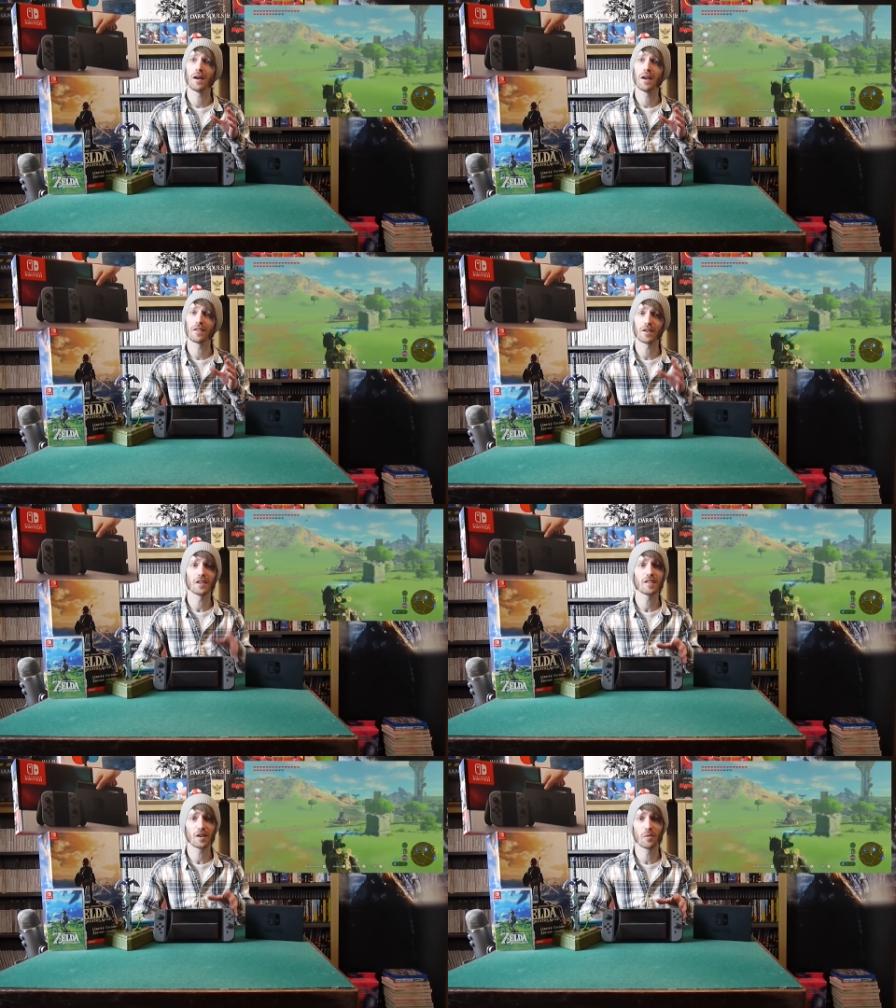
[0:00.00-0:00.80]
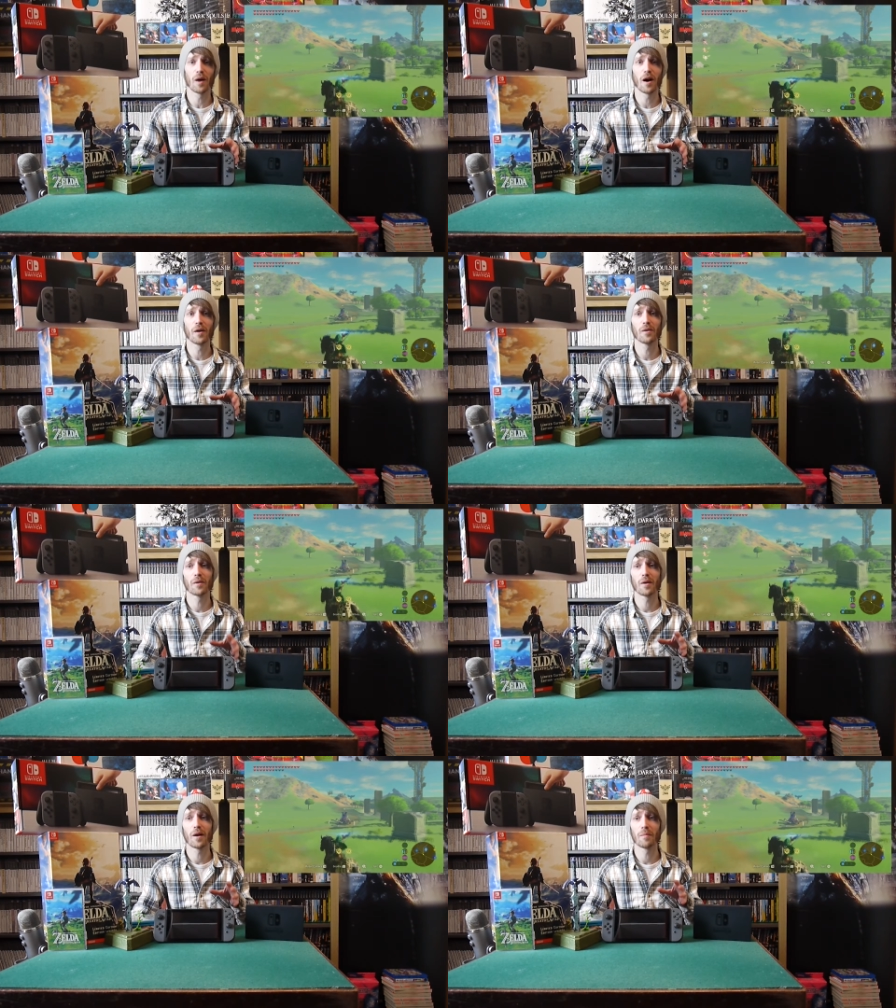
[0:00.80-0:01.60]
It's going to take a while,
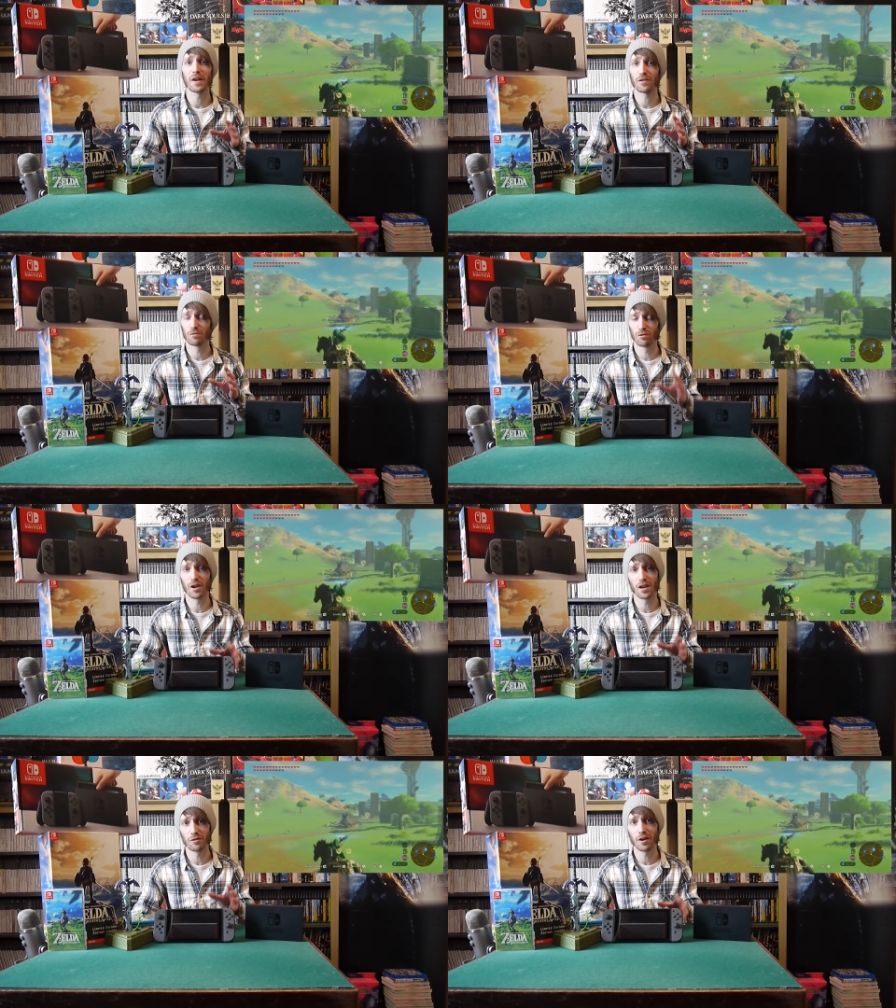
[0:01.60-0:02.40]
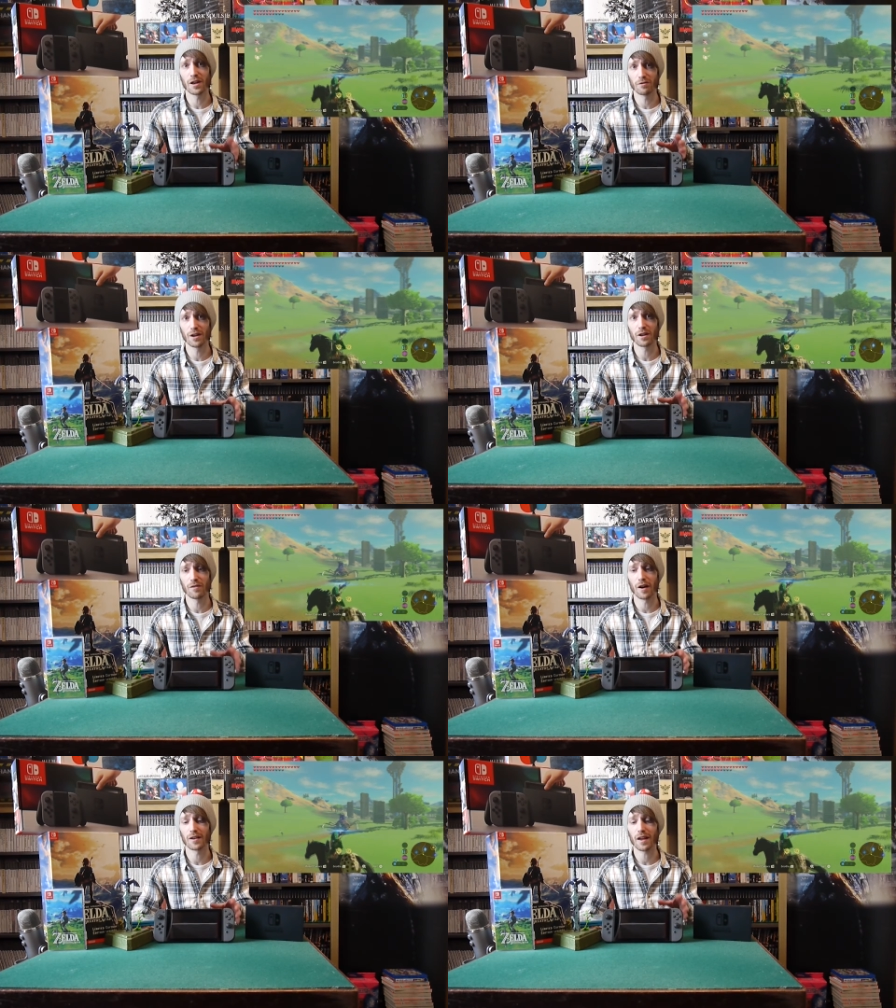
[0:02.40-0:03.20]
but it's really, really, really
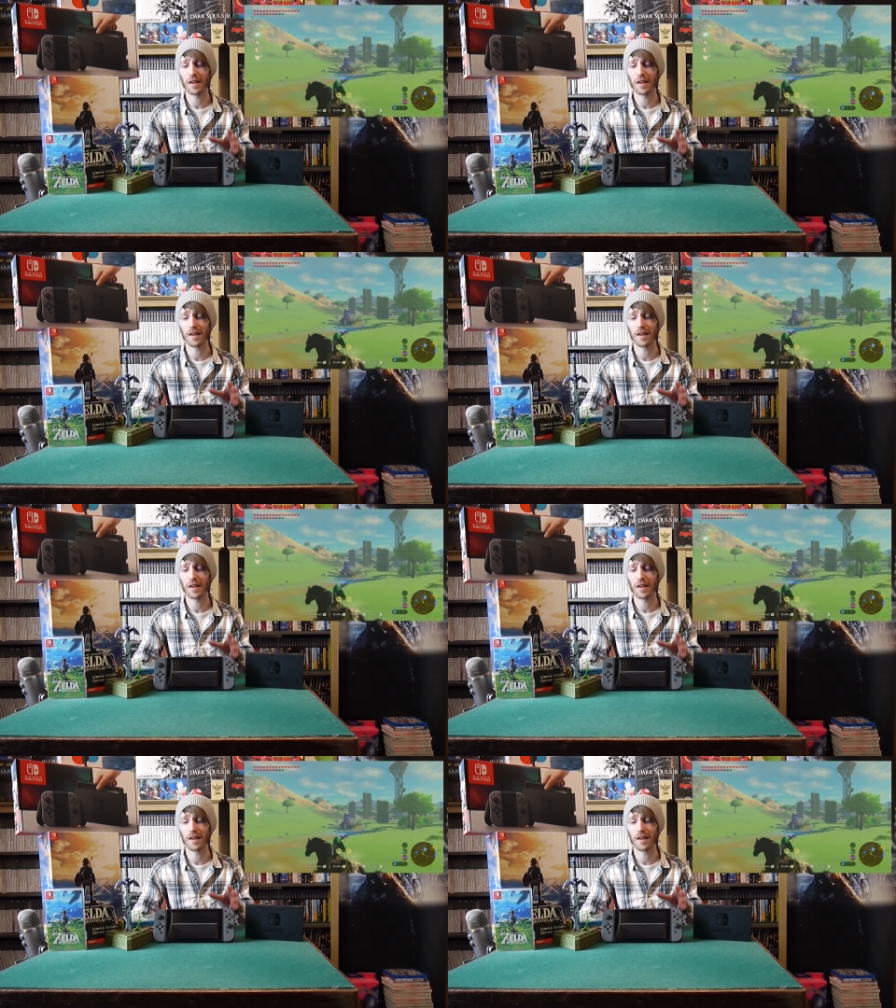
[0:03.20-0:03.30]
fun.